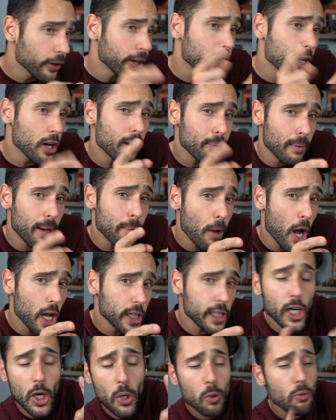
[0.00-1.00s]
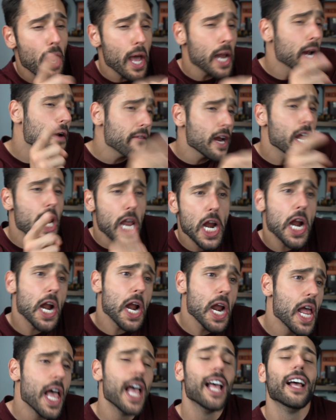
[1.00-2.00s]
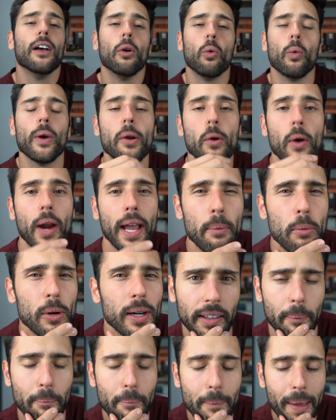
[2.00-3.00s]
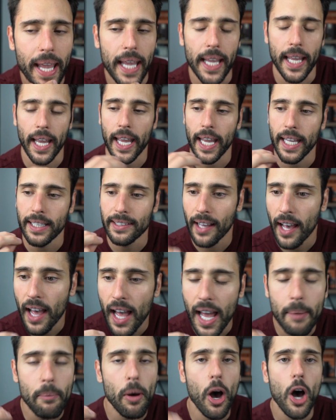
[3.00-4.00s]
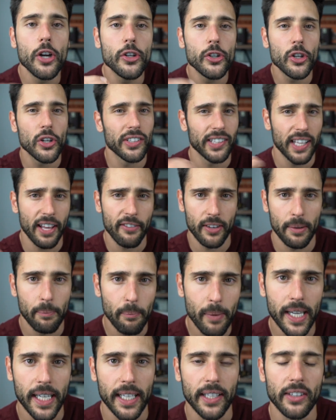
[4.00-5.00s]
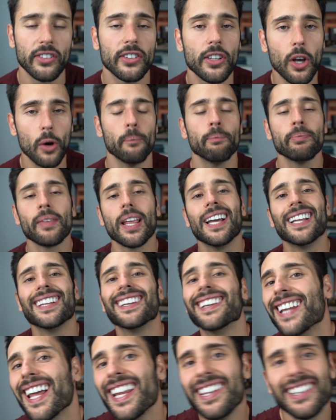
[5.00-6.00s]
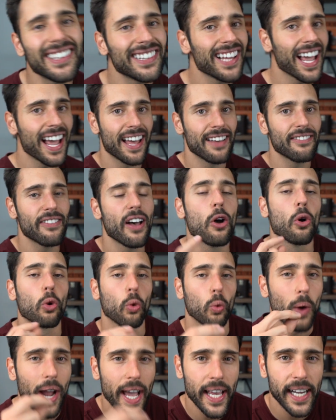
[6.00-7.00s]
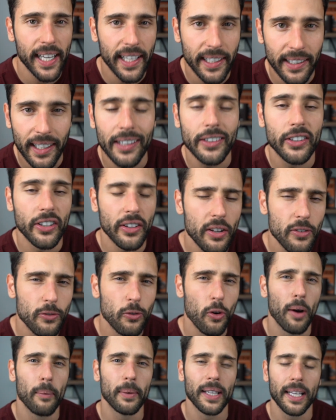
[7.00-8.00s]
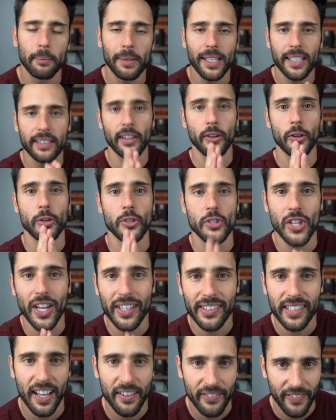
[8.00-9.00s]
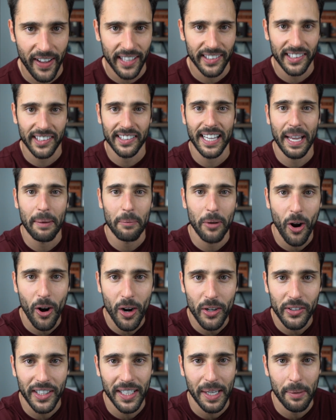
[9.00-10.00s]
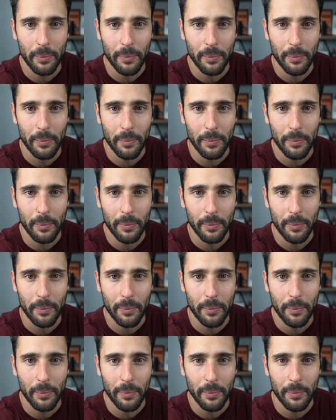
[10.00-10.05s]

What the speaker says: here on my monitor, right over here, we were able to make a time under 7 minutes. So let's dive right into the formula. I'm going to tell you just how fast this damn car is going to